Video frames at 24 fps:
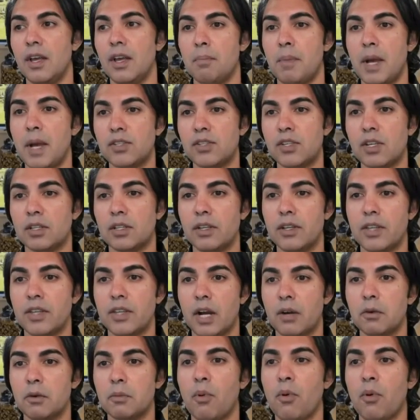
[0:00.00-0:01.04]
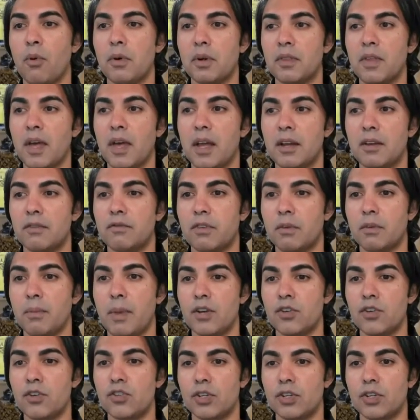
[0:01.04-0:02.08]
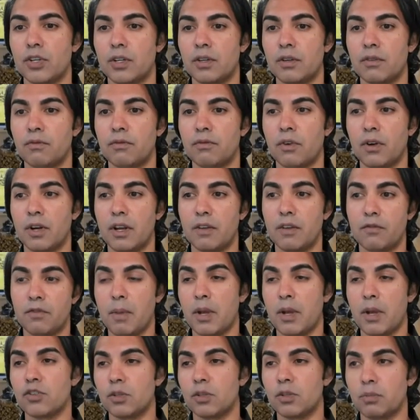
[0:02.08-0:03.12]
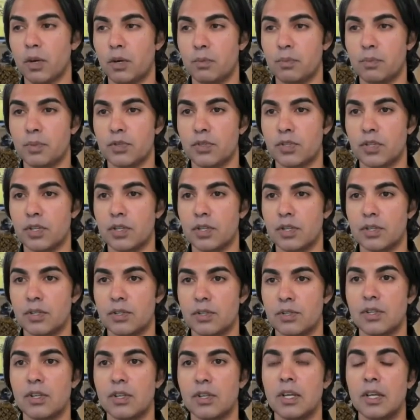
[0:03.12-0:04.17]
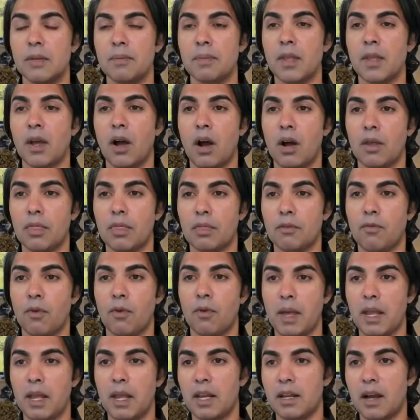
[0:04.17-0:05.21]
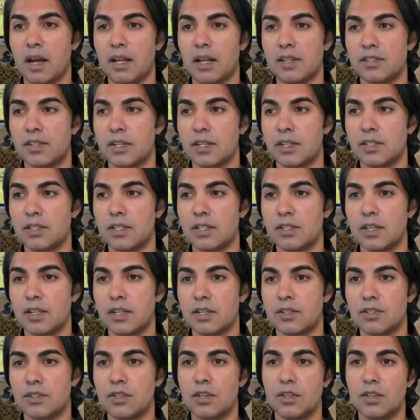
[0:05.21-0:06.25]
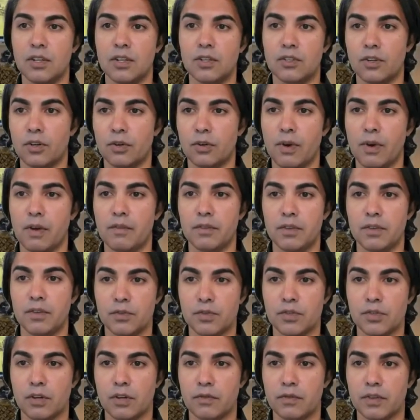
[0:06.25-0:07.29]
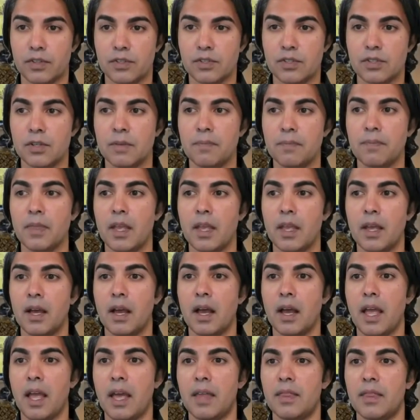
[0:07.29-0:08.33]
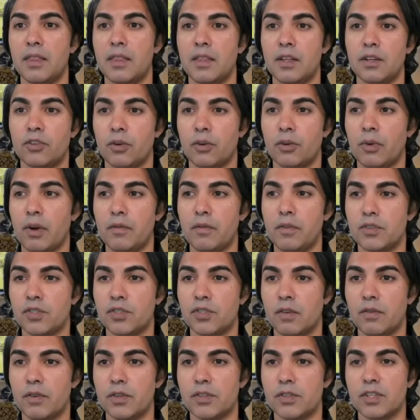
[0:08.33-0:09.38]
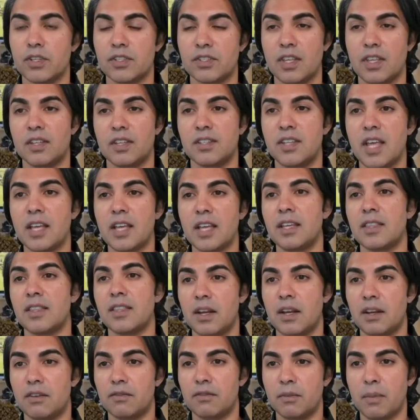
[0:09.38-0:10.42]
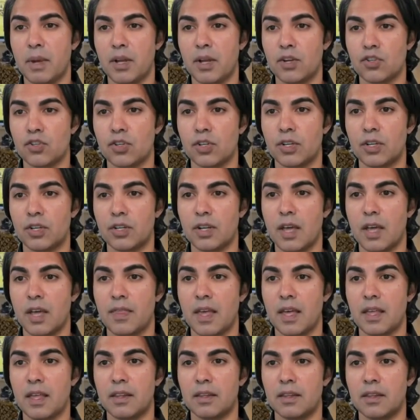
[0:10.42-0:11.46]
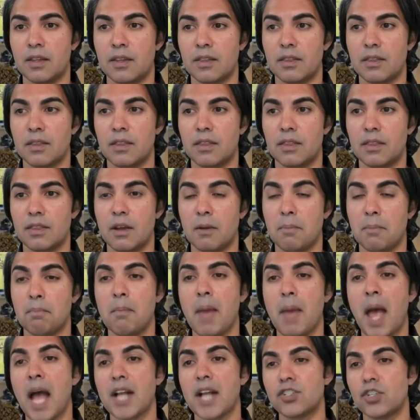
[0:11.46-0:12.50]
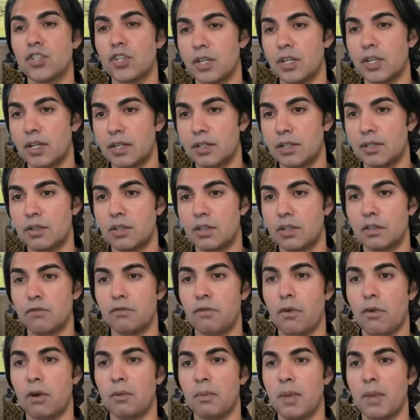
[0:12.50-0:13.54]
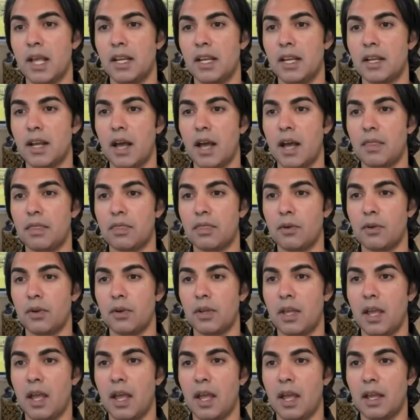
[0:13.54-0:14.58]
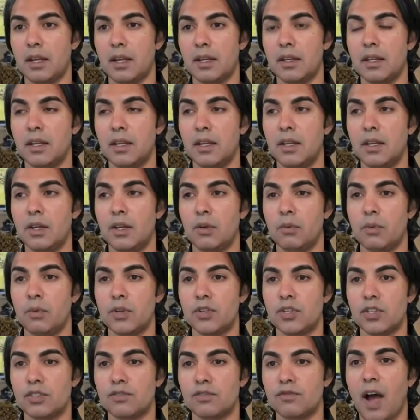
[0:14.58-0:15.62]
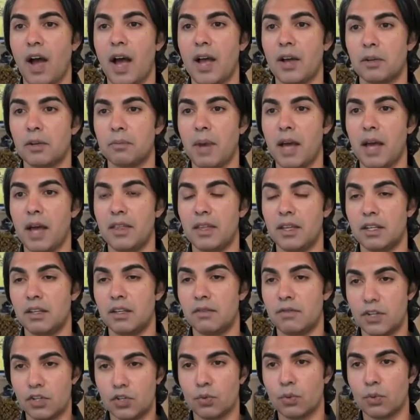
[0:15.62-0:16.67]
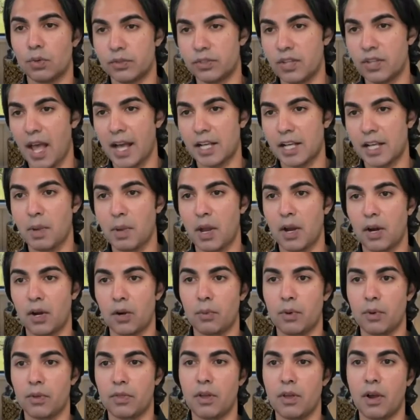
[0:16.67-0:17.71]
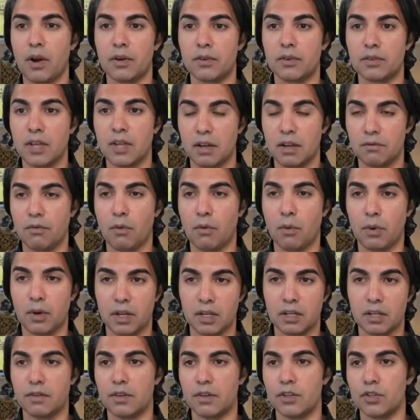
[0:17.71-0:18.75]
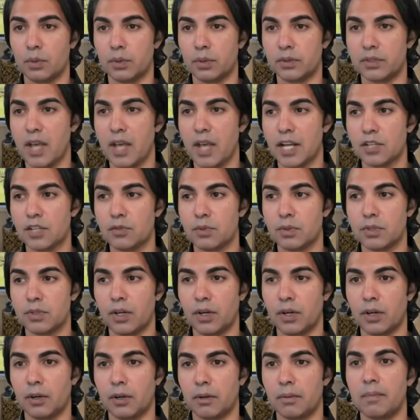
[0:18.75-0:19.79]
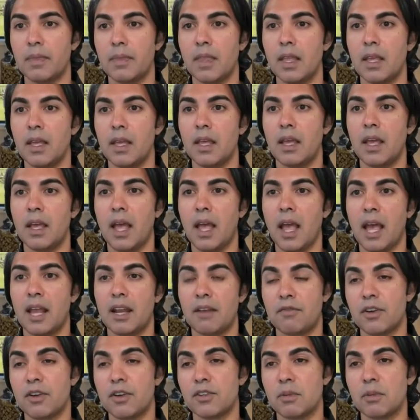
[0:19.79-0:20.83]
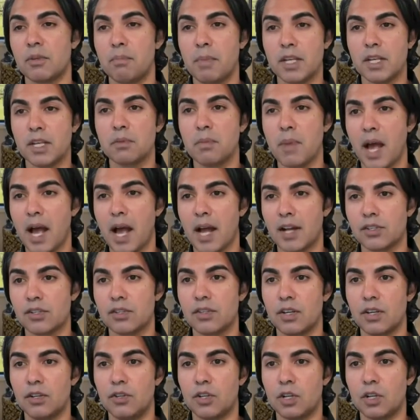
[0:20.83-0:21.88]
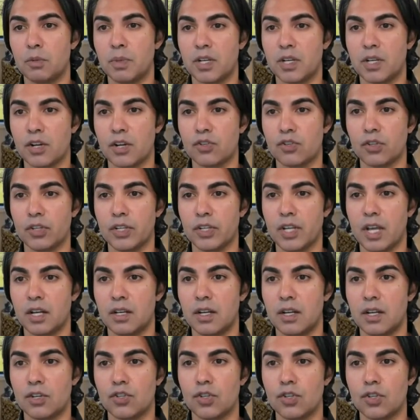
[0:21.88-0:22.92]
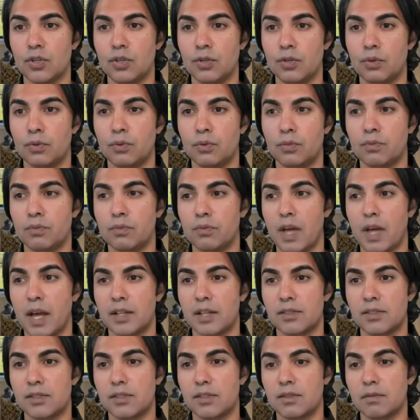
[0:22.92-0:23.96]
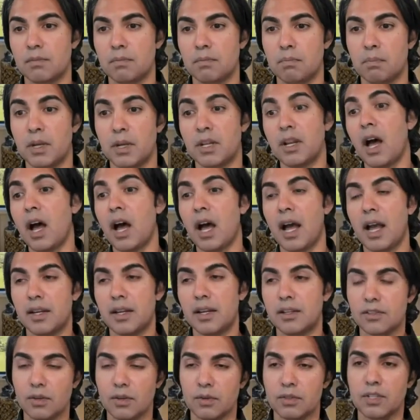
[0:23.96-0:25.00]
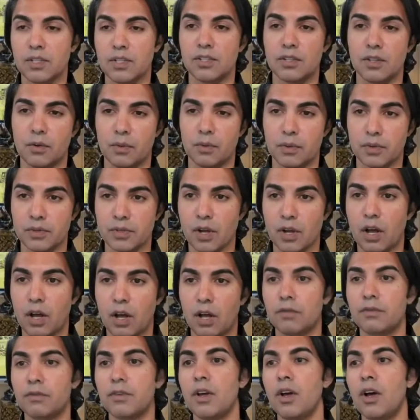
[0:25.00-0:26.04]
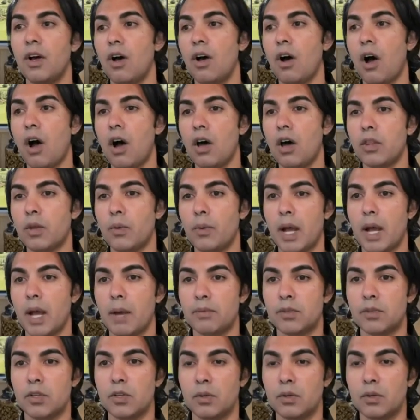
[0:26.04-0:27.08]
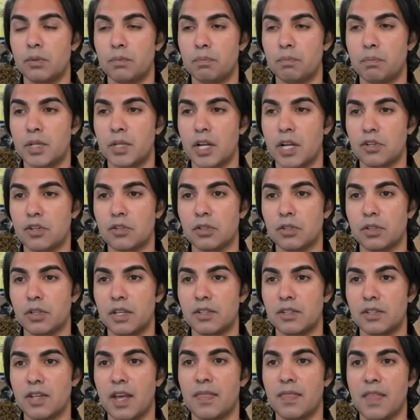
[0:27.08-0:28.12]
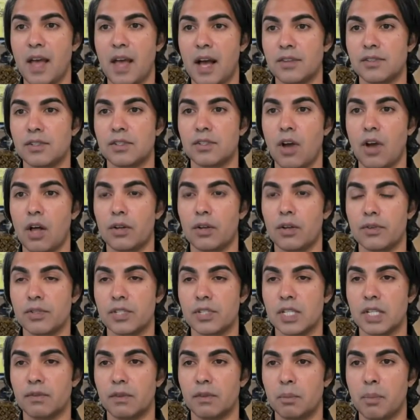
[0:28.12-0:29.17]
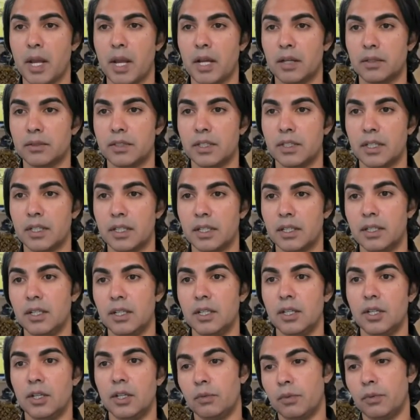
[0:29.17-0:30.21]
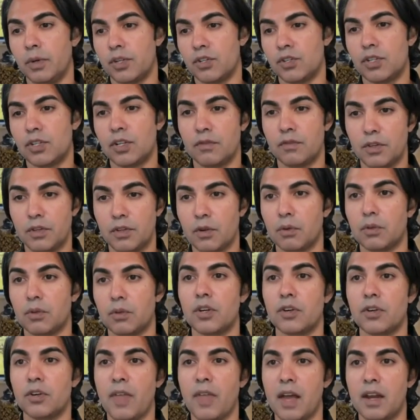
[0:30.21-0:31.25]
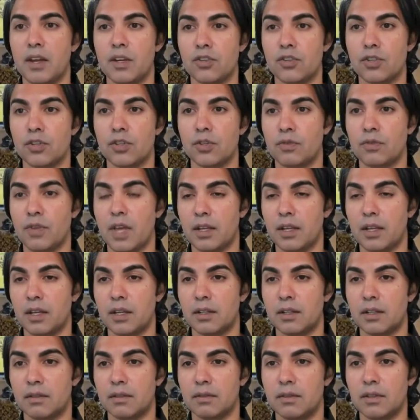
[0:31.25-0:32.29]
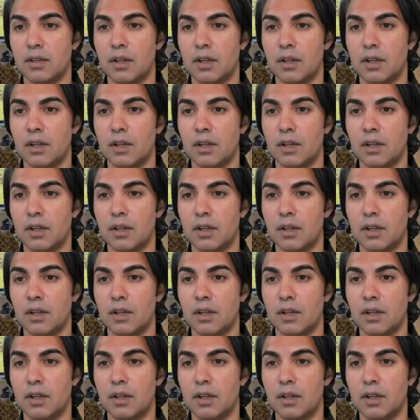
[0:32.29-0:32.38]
Basically, they're reporting that information for informational purposes on the Form 8966 to the Internal Revenue Service. And then the Internal Revenue Service is then taking that information and then they're matching it to the Form 8938, which is filed by the individual taxpayer with their 1040 individual tax return. And if there's a mismatch, then you could potentially get an issue that's benign, so it's easy to resolve, all the way up to potentially a $10,000 civil penalty, which if you don't cure that issue, they can